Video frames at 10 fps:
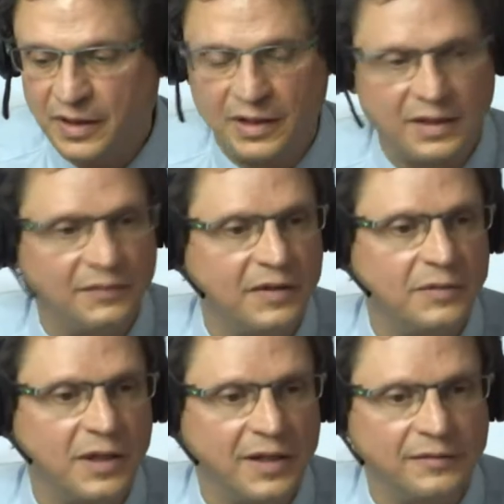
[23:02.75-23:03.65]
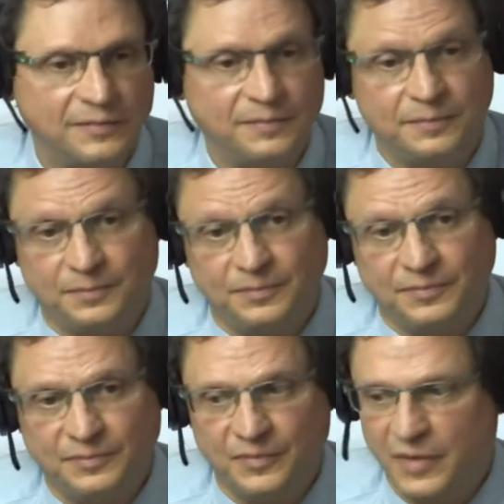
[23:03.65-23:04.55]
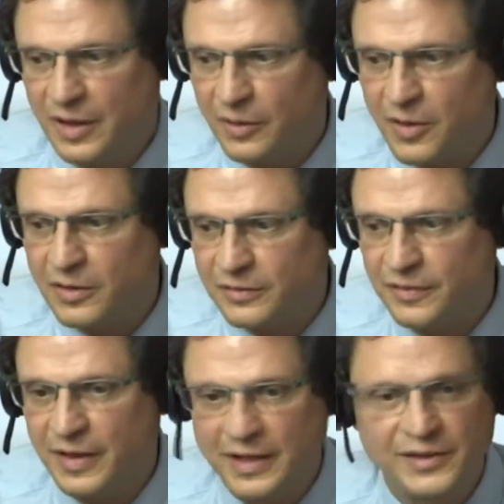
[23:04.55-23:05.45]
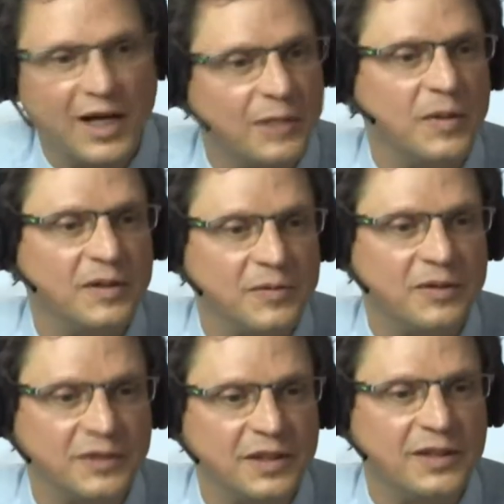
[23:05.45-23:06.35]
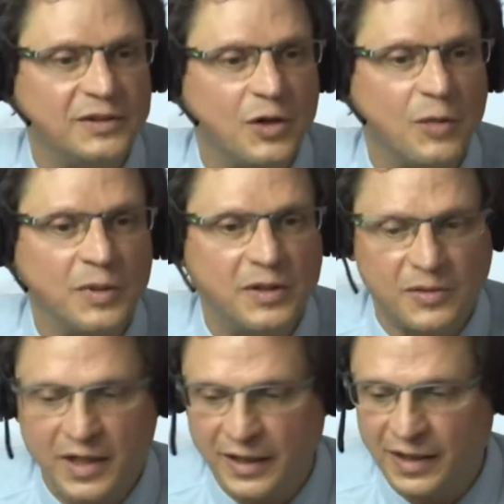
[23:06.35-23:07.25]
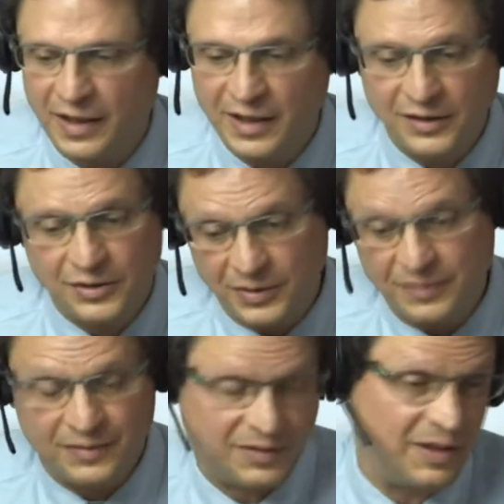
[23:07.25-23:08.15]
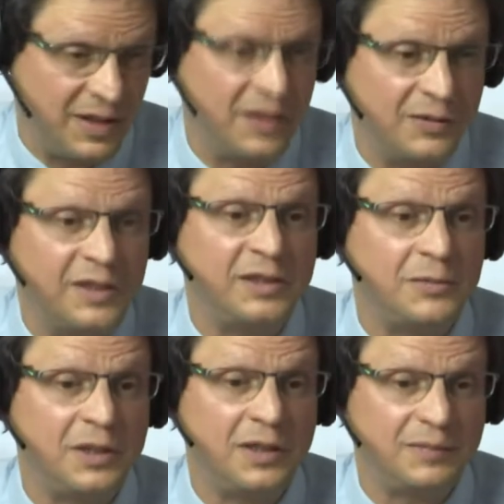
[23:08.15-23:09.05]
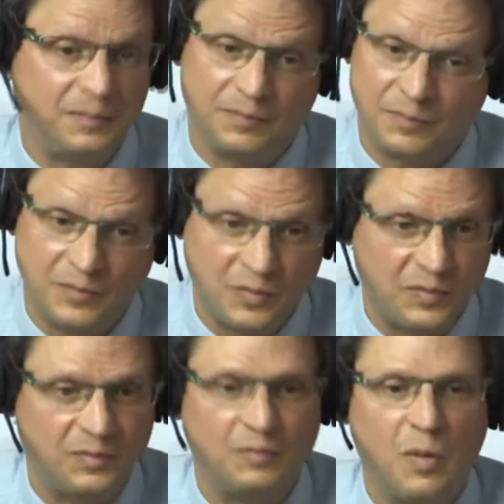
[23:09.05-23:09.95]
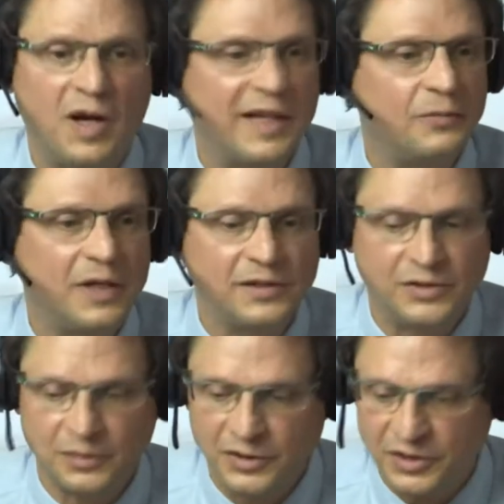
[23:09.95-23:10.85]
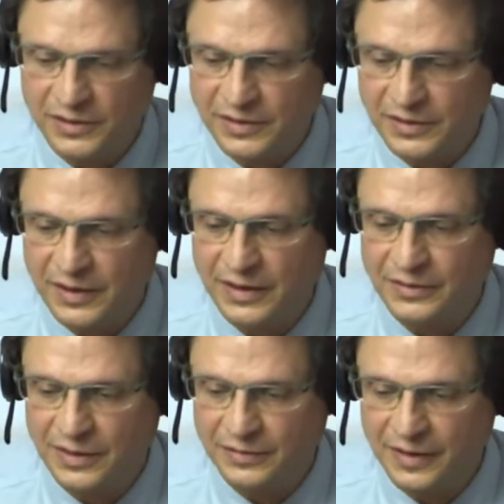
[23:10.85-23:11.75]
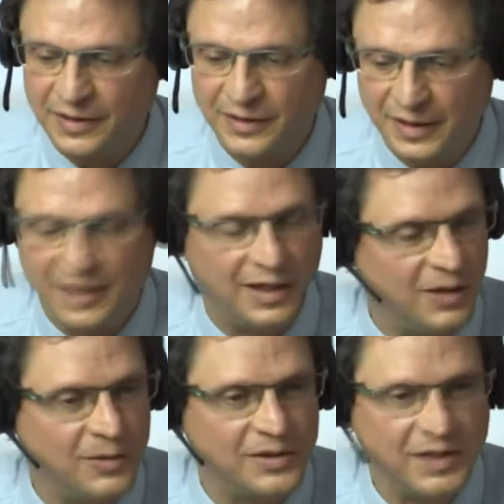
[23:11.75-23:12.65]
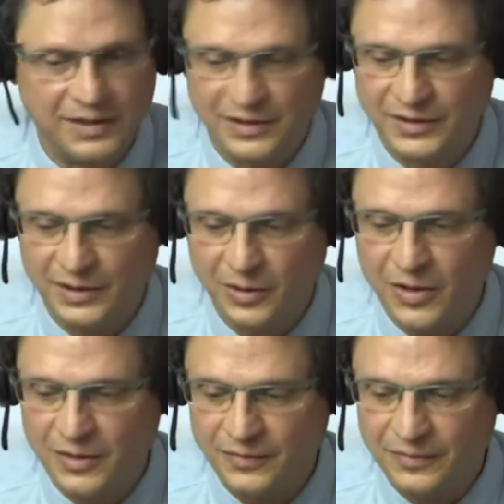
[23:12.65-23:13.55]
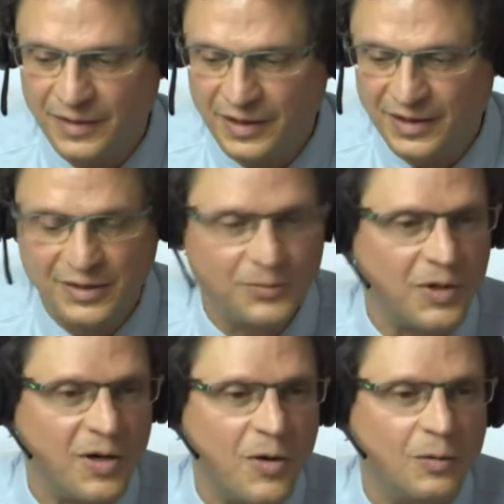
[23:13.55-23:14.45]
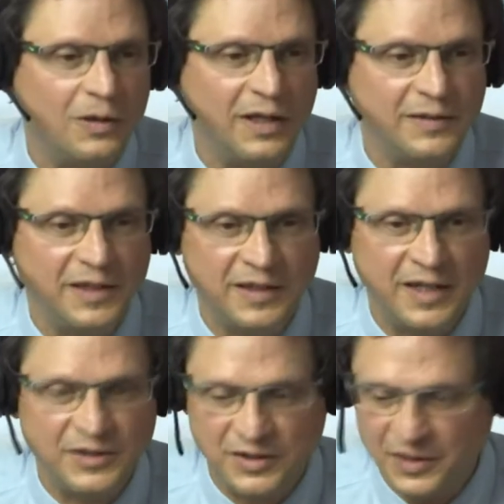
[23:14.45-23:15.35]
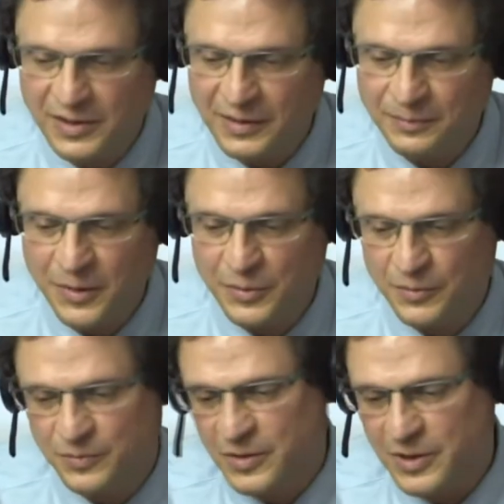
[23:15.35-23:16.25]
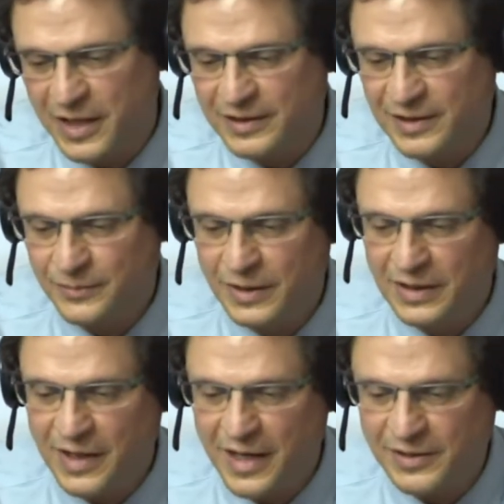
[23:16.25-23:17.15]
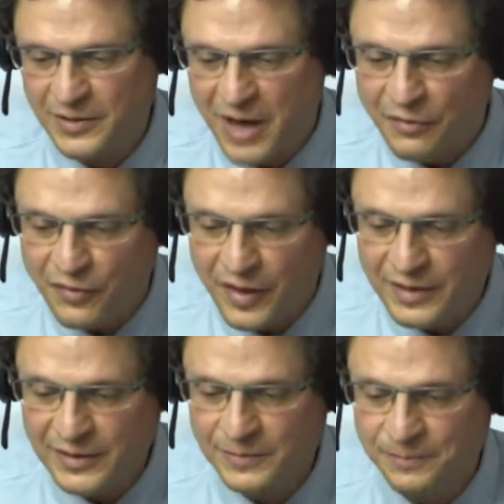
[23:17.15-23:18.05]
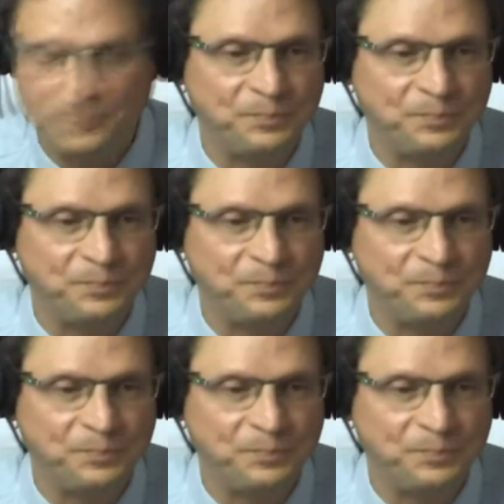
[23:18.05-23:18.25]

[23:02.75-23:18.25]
And I think we have a lot of excitement around the telescopic crane. So, you know, these are really market ready solutions. You know, I think uh, I, I always say there's a lot of what I call LinkedIn engineering. People create some really nice graphics,